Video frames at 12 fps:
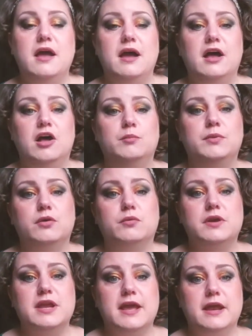help
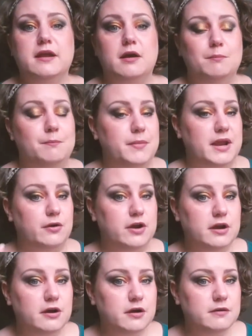create a
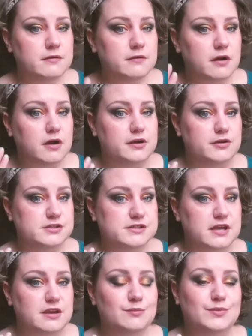barrier on your skin,